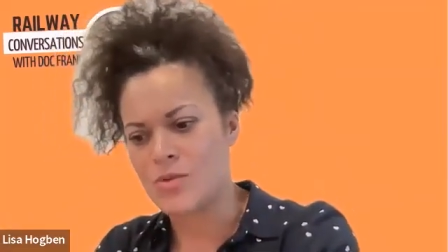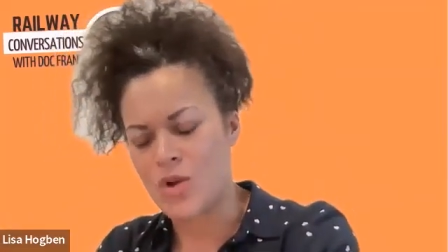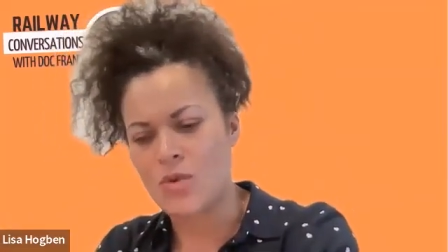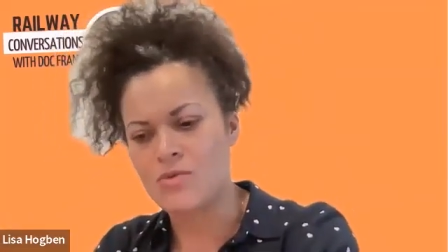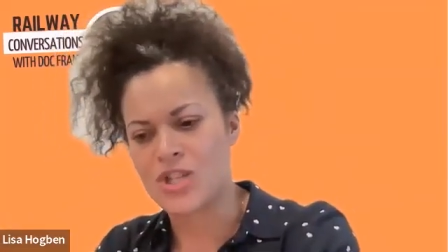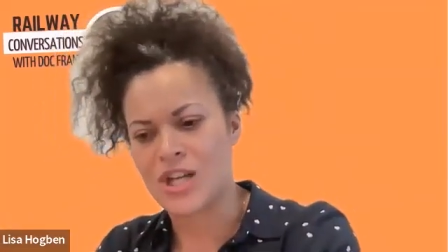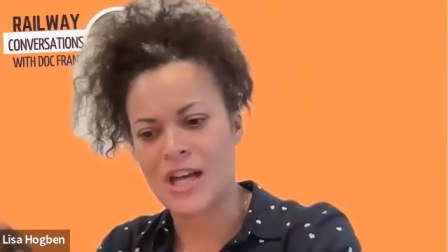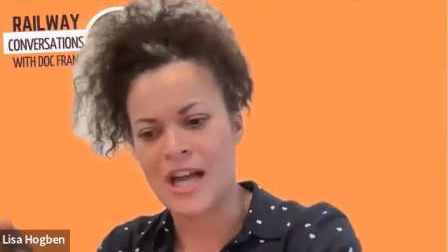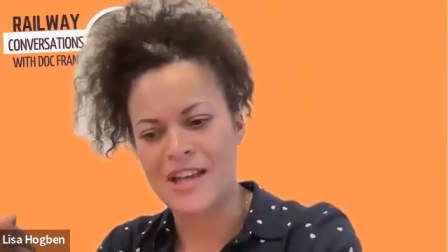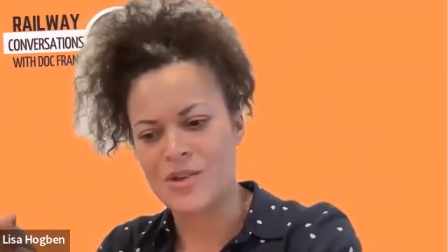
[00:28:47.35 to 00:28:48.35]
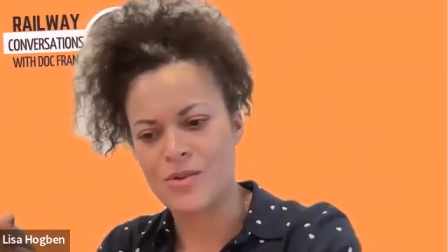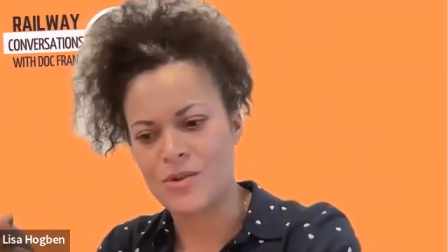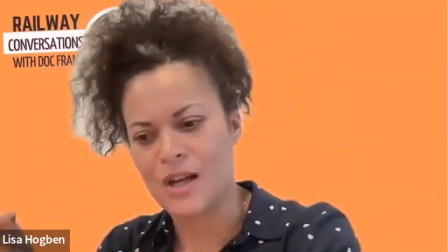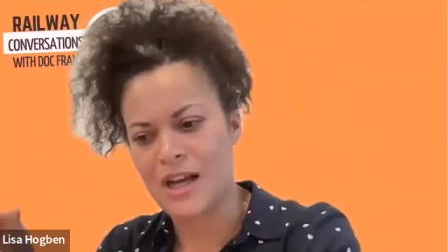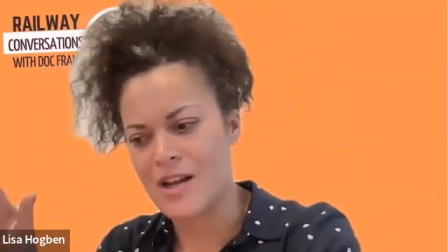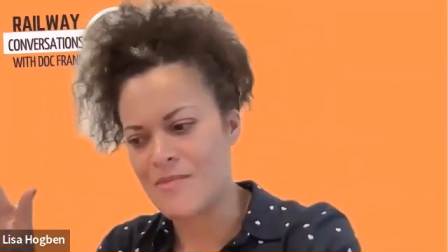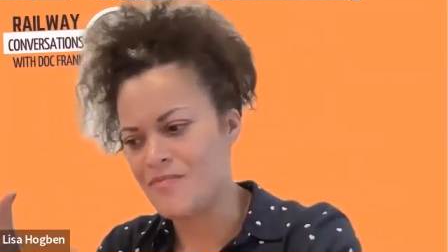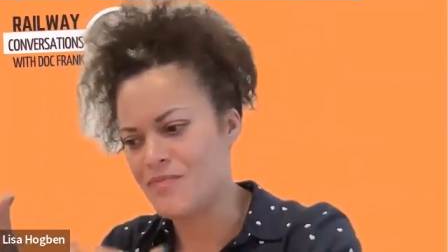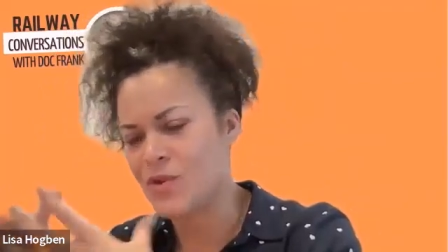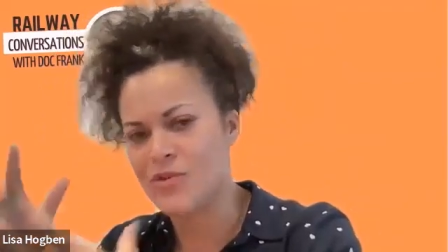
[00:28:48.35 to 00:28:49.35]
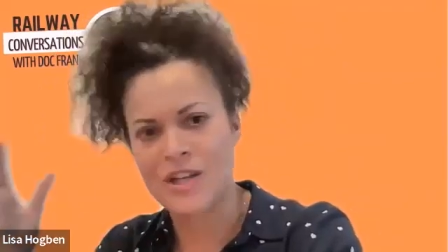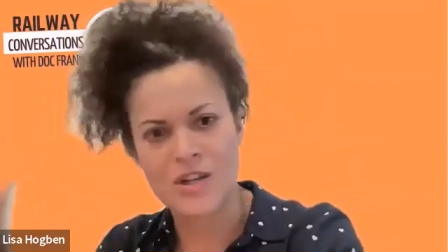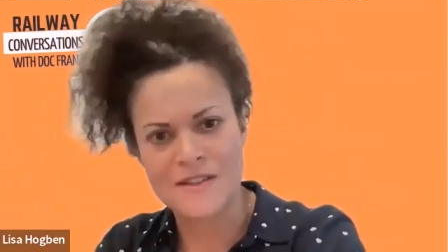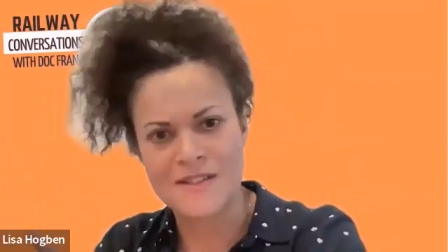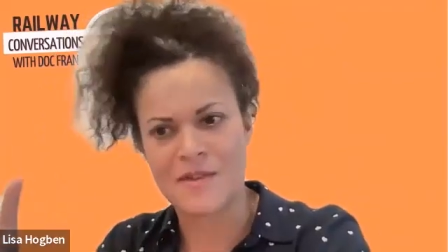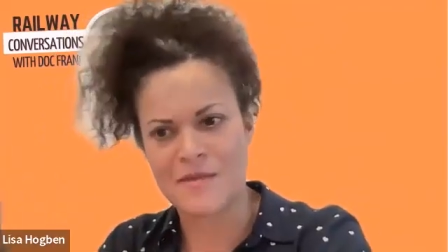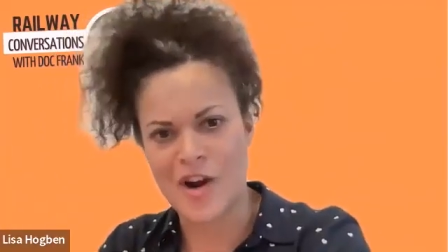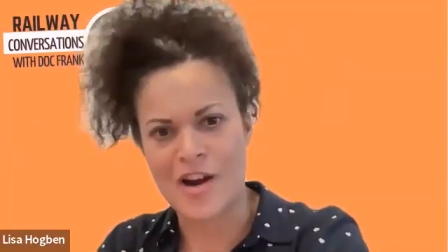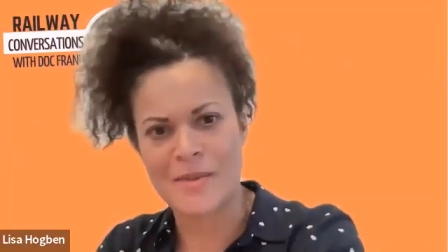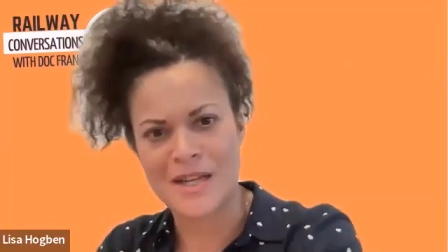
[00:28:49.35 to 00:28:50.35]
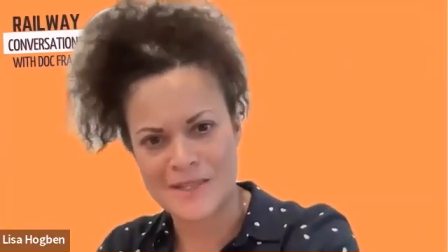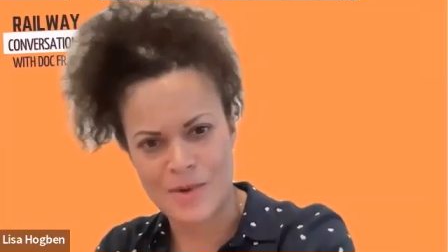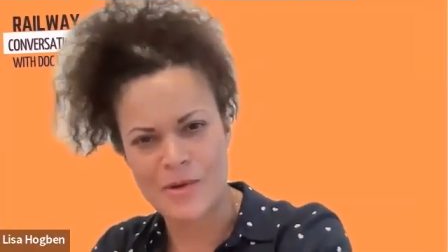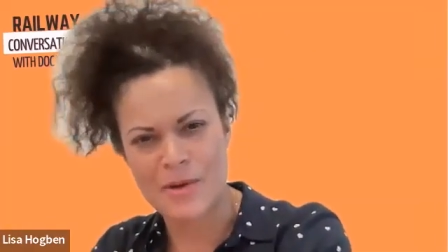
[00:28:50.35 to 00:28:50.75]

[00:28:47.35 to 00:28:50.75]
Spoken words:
culture and your inclusive environment as well.